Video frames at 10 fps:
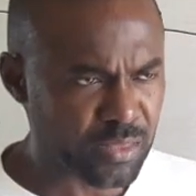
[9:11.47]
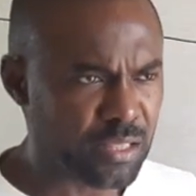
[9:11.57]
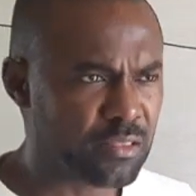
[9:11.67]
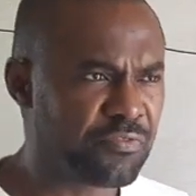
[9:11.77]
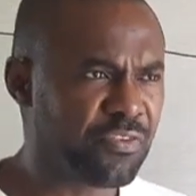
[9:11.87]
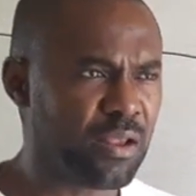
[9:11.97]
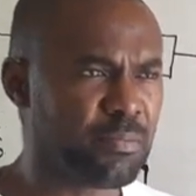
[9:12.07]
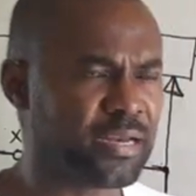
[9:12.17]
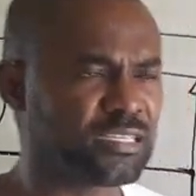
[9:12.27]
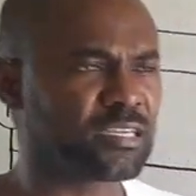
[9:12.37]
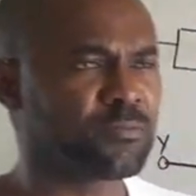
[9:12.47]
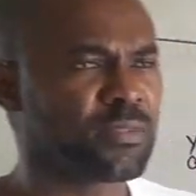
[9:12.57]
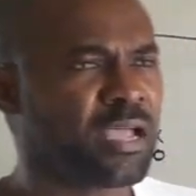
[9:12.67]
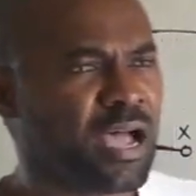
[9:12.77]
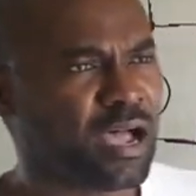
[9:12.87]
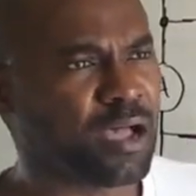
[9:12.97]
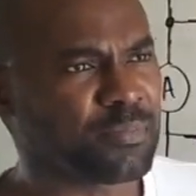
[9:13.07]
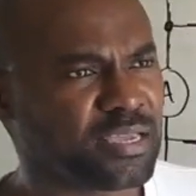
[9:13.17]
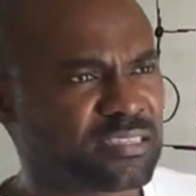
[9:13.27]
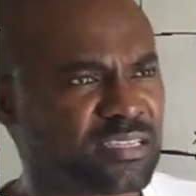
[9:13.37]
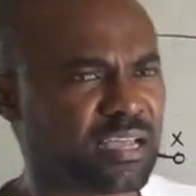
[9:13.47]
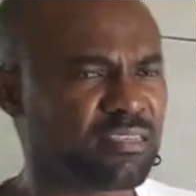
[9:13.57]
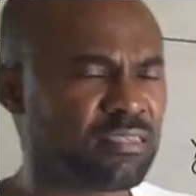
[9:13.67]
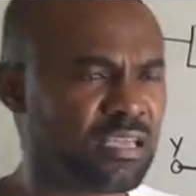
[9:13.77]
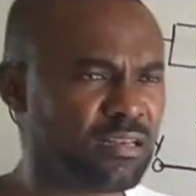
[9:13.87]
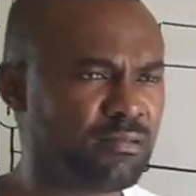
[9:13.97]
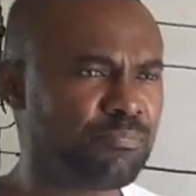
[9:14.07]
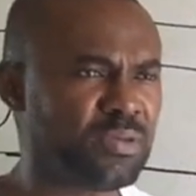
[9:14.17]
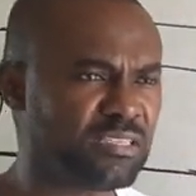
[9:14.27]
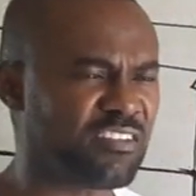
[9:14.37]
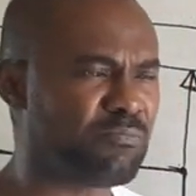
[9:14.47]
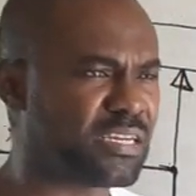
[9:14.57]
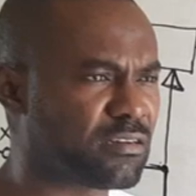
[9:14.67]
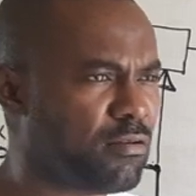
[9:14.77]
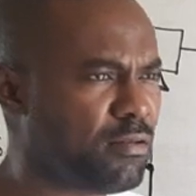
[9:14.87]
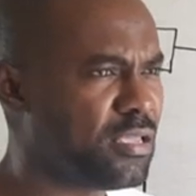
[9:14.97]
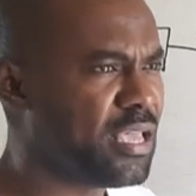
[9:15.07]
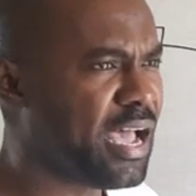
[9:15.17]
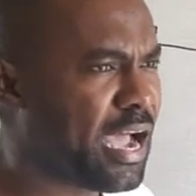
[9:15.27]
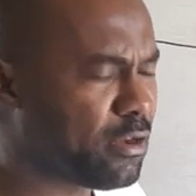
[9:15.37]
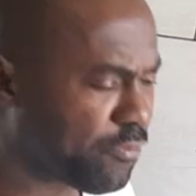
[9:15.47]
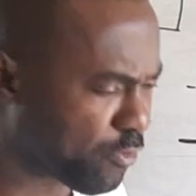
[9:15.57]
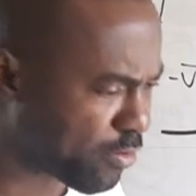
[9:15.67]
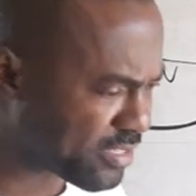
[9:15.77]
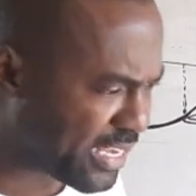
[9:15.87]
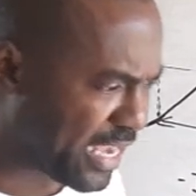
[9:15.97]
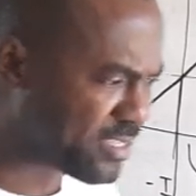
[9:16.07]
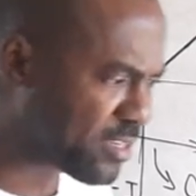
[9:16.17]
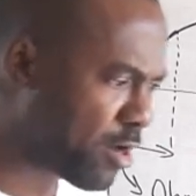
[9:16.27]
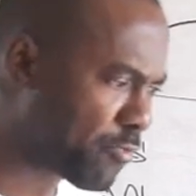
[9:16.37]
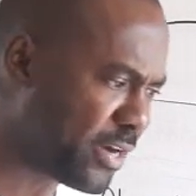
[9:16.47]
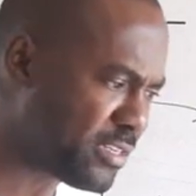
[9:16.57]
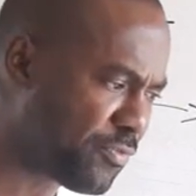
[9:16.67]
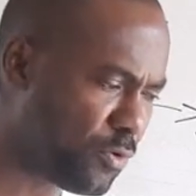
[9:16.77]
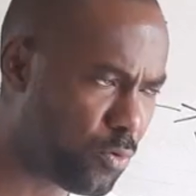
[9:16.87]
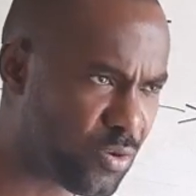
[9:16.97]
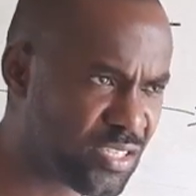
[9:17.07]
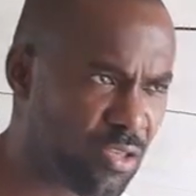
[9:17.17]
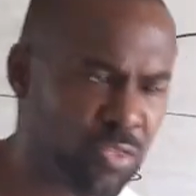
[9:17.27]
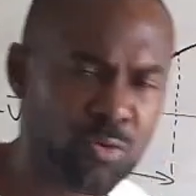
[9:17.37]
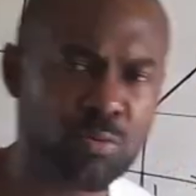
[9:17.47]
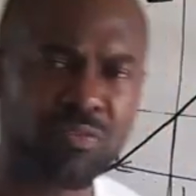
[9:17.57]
the filament is a thin piece of metal, and of course, as current flows through the